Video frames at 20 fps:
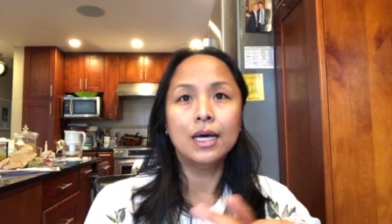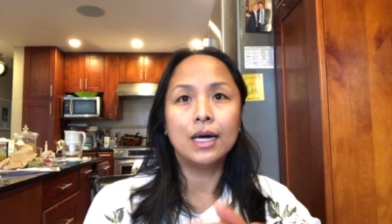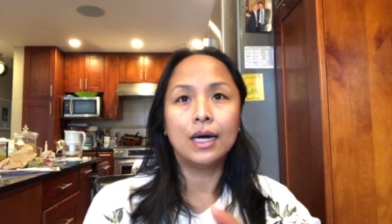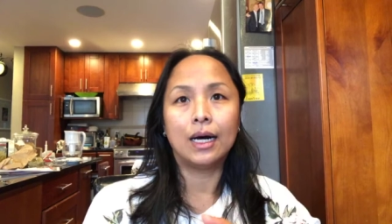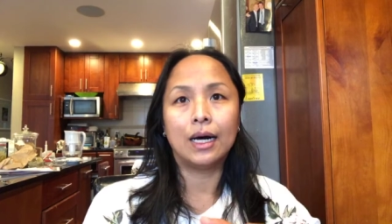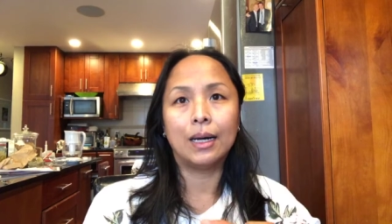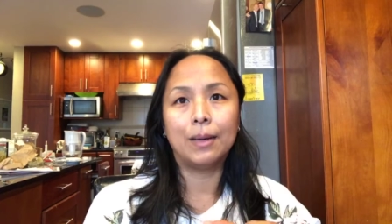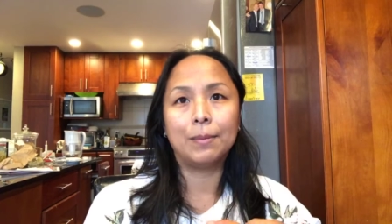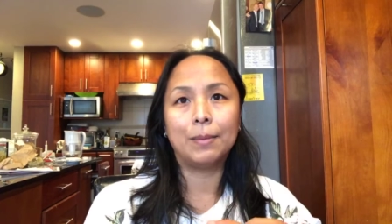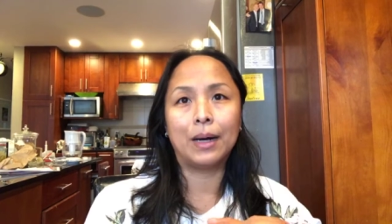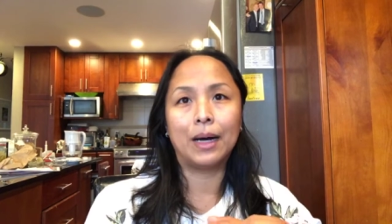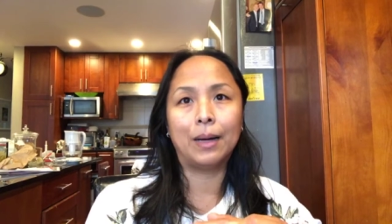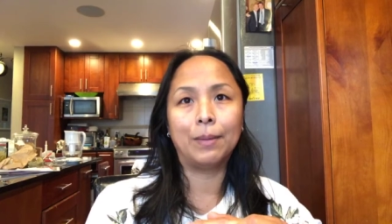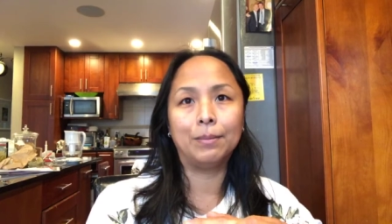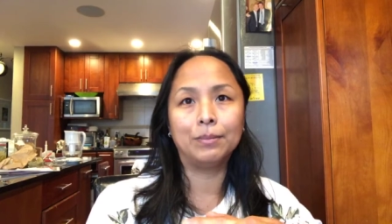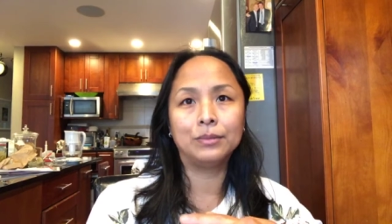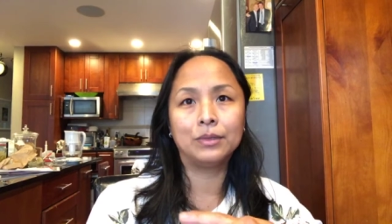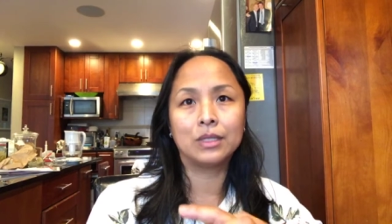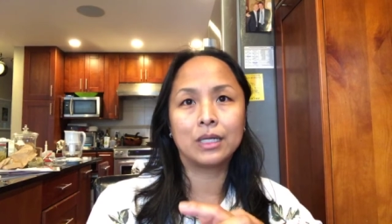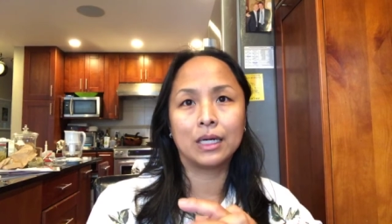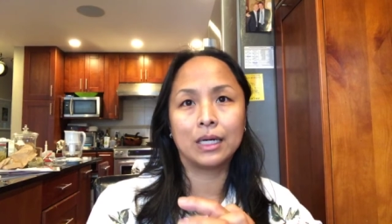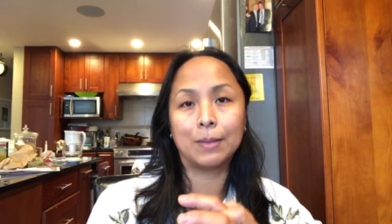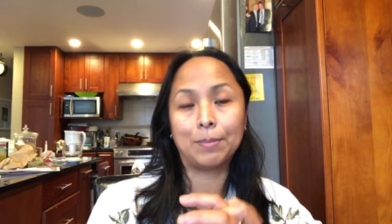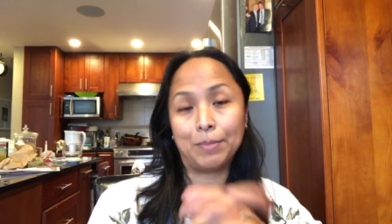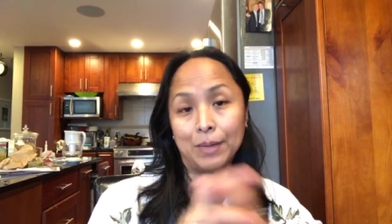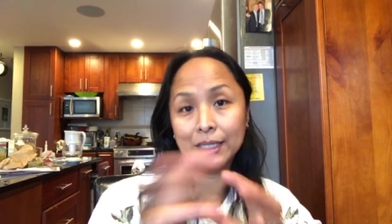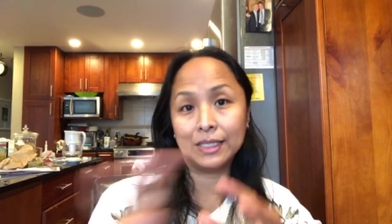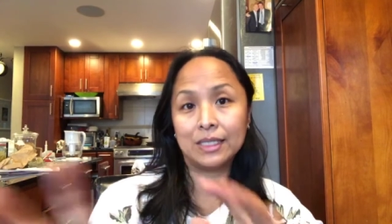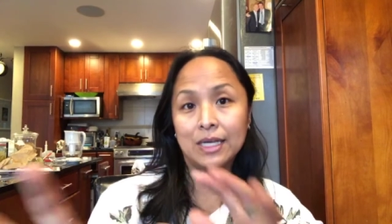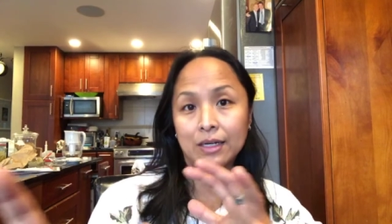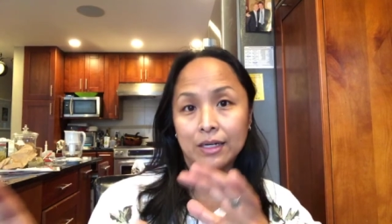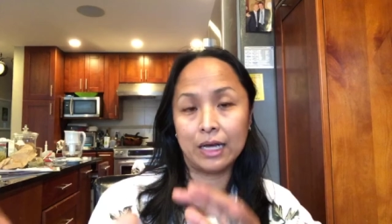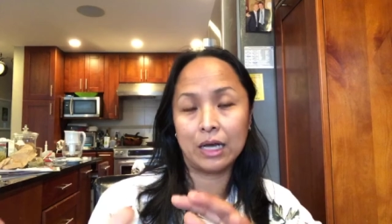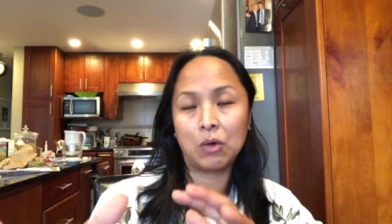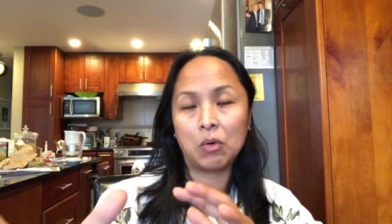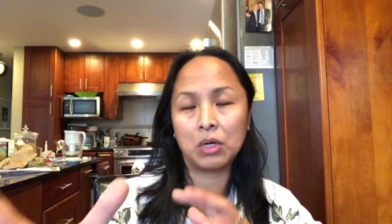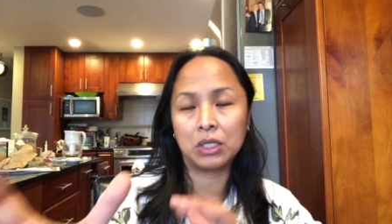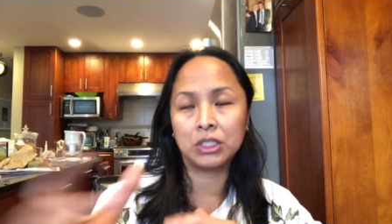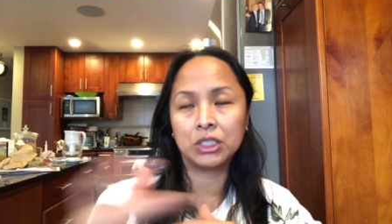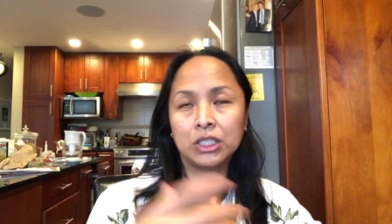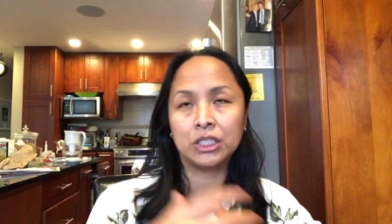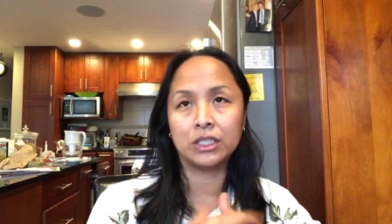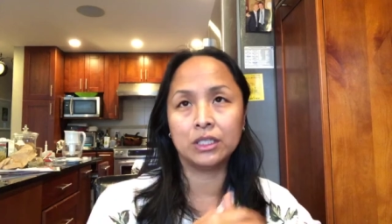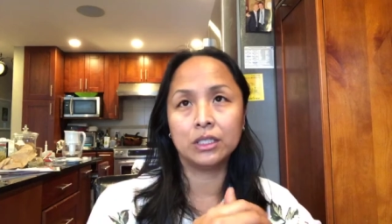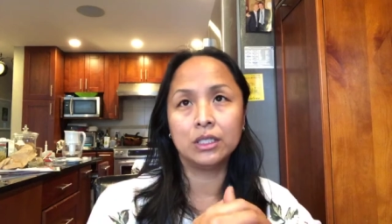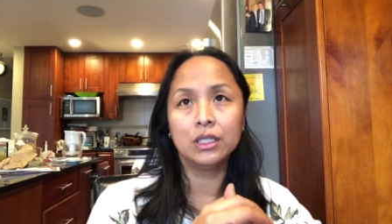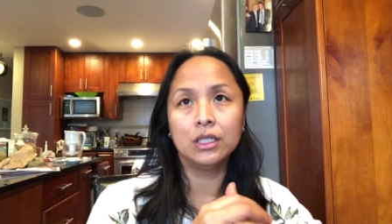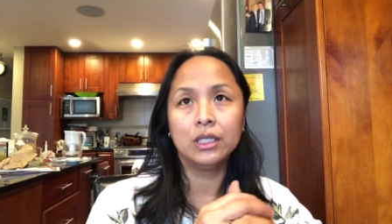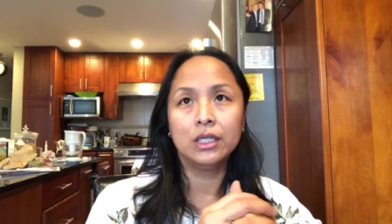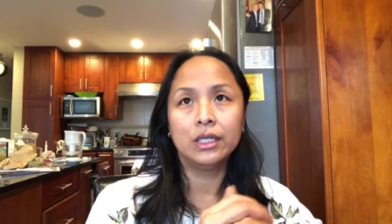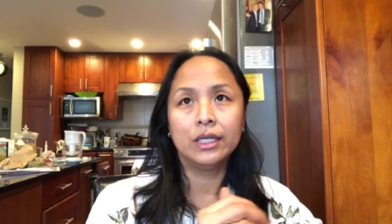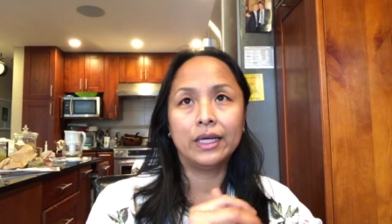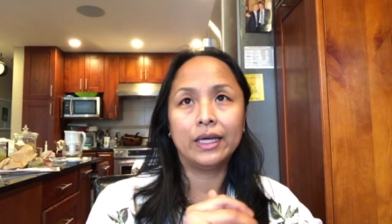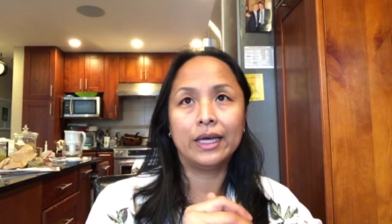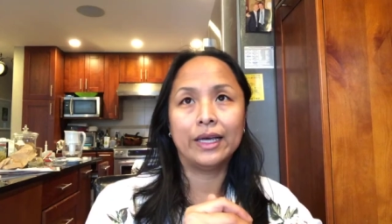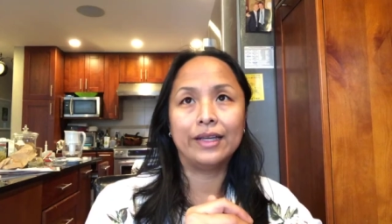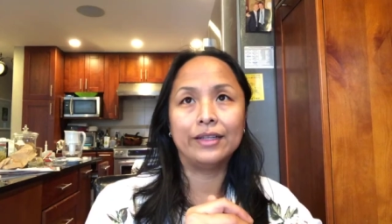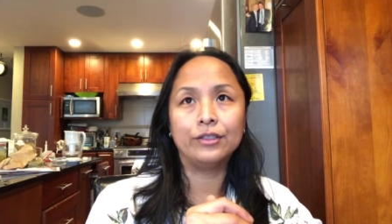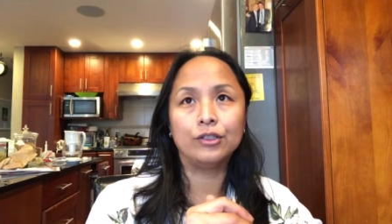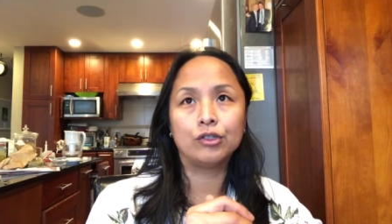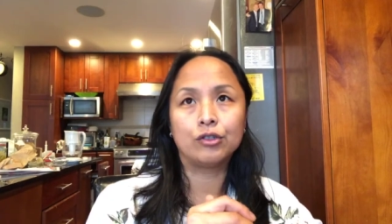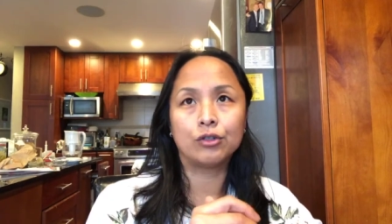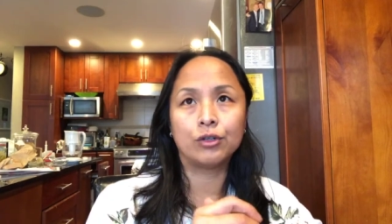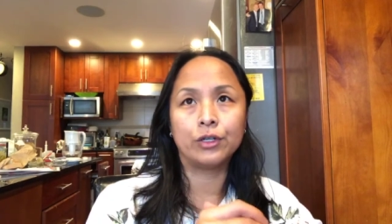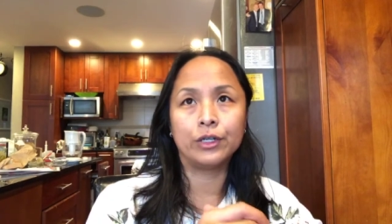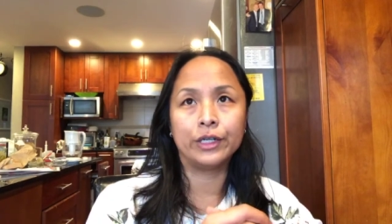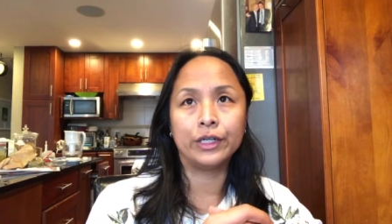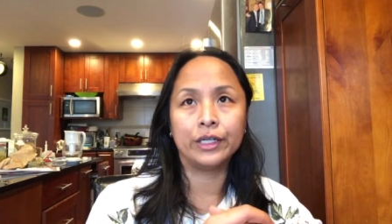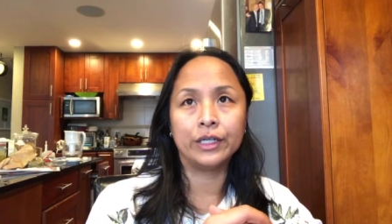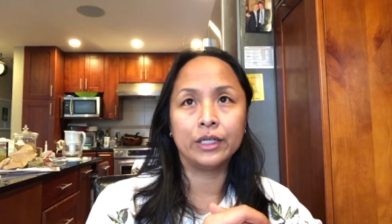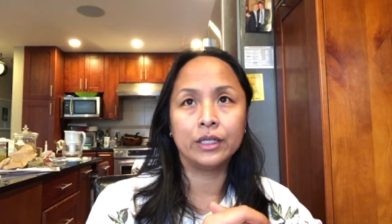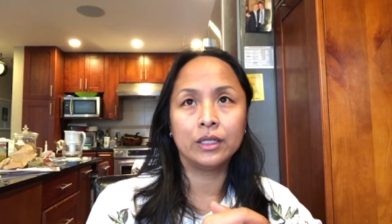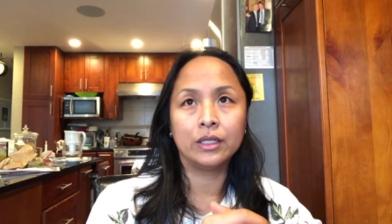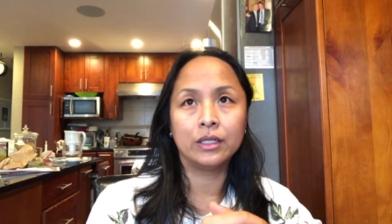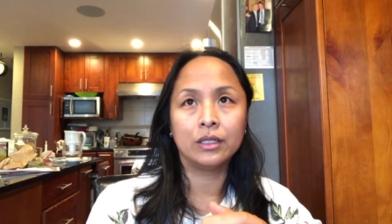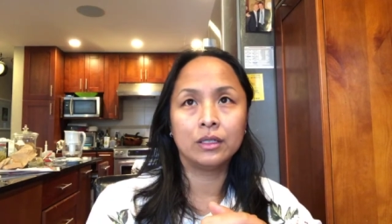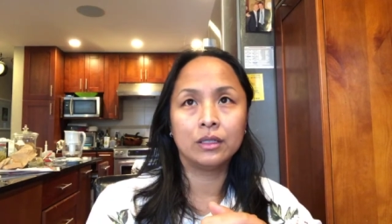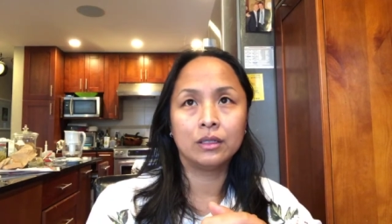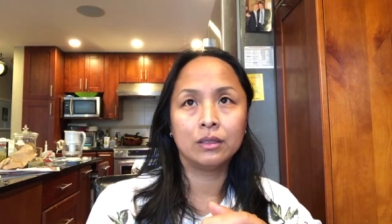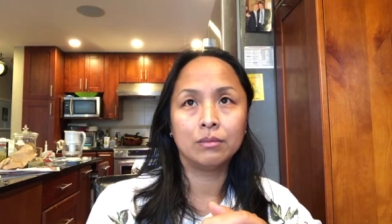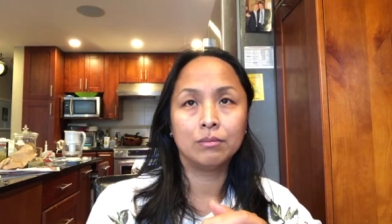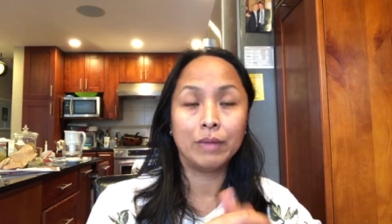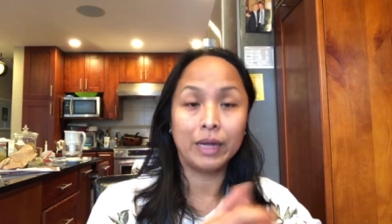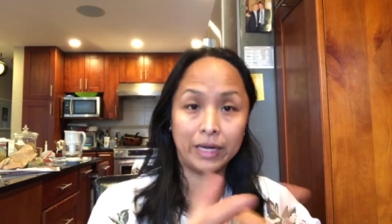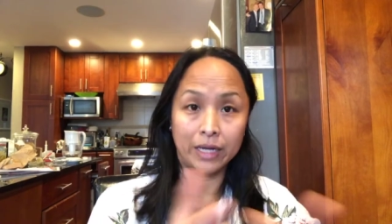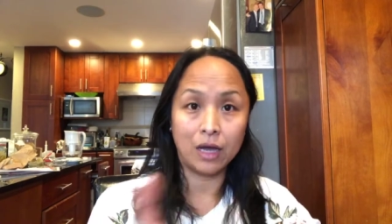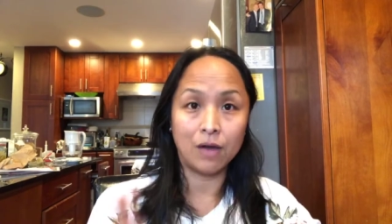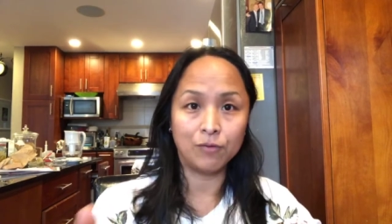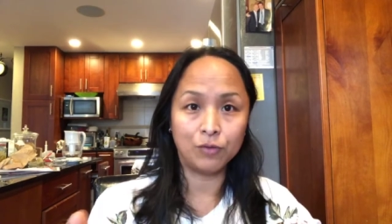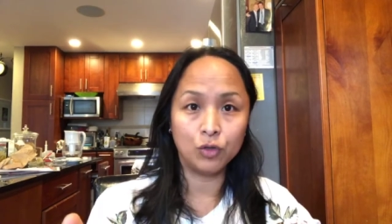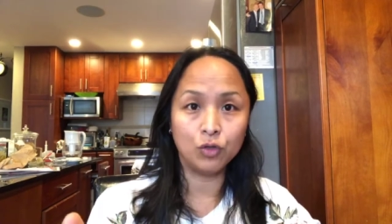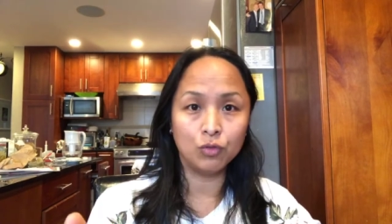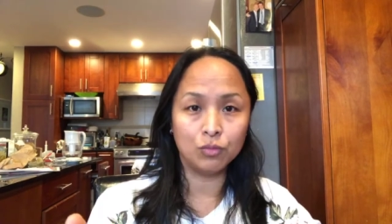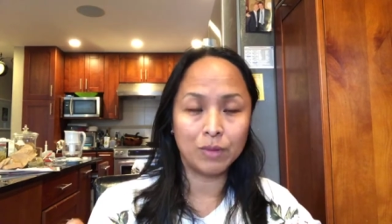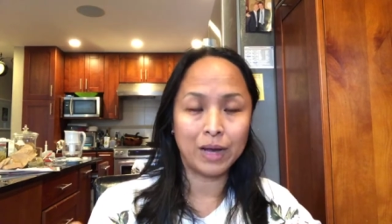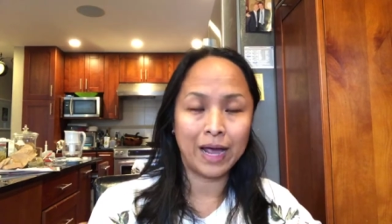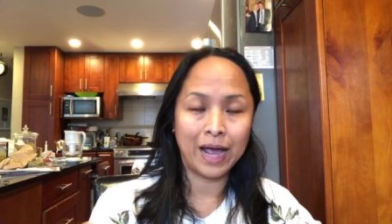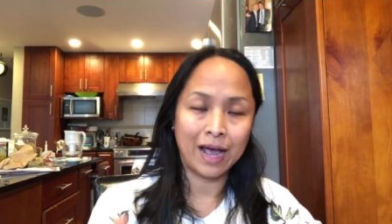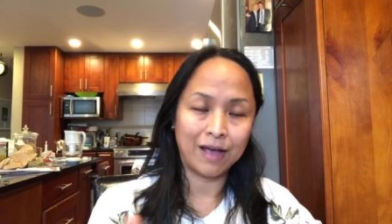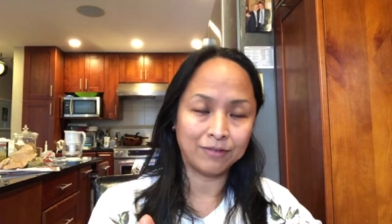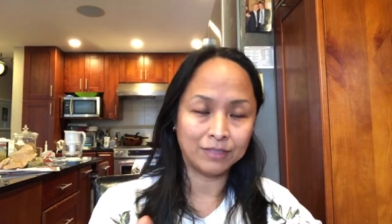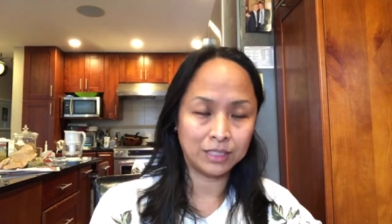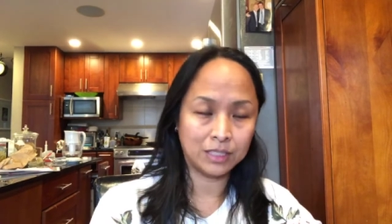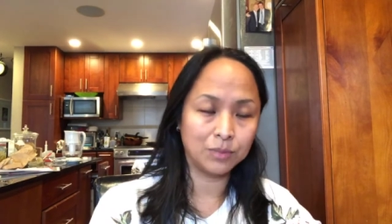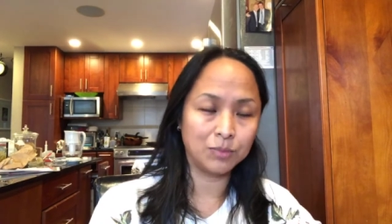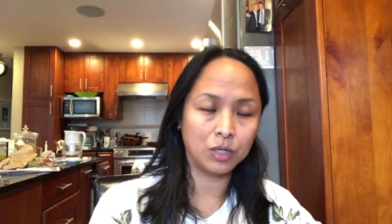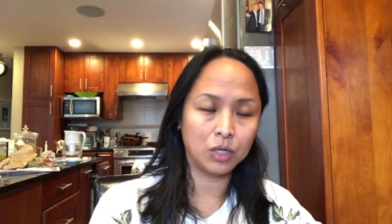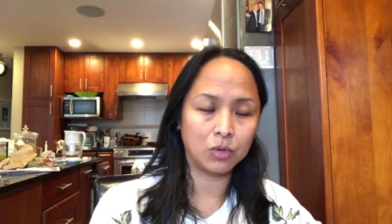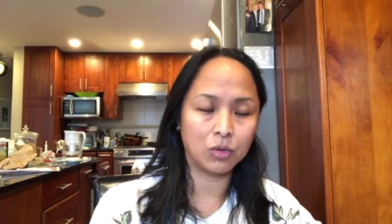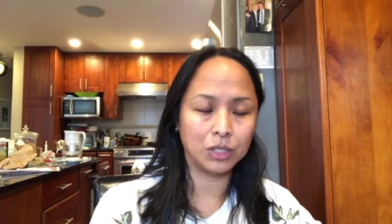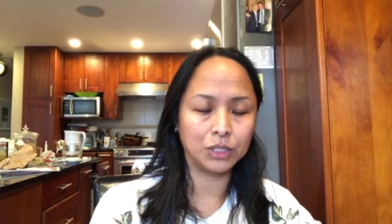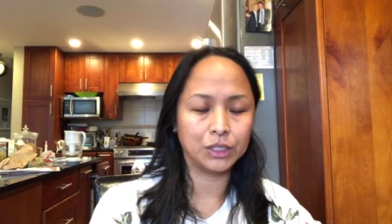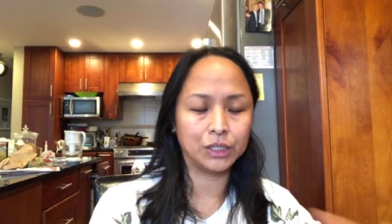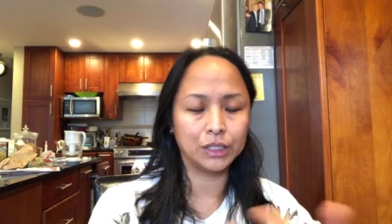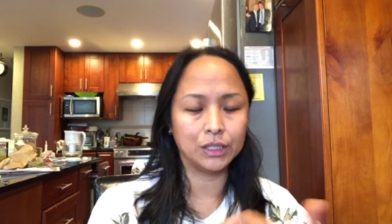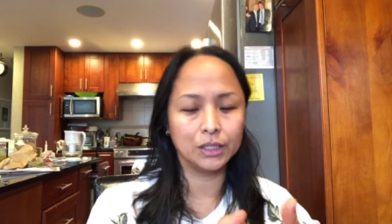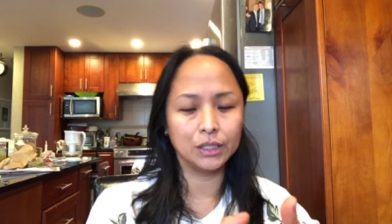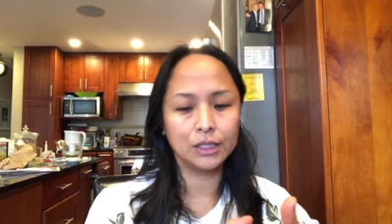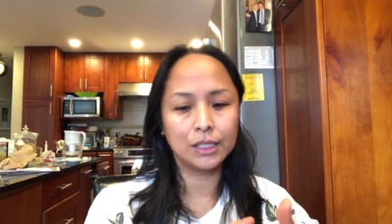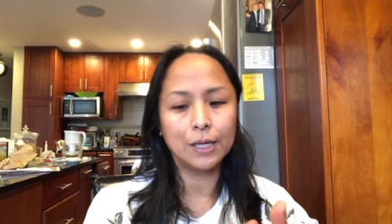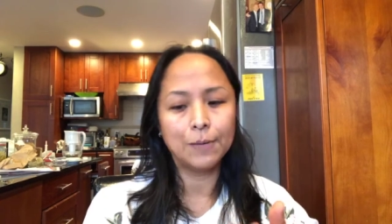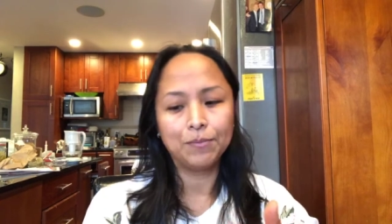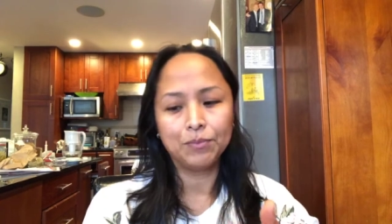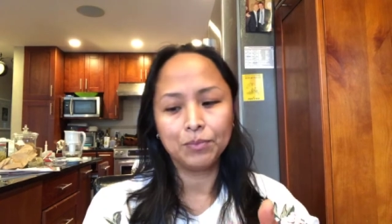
I'm gonna, based on that question, answering many of you might have similar questions.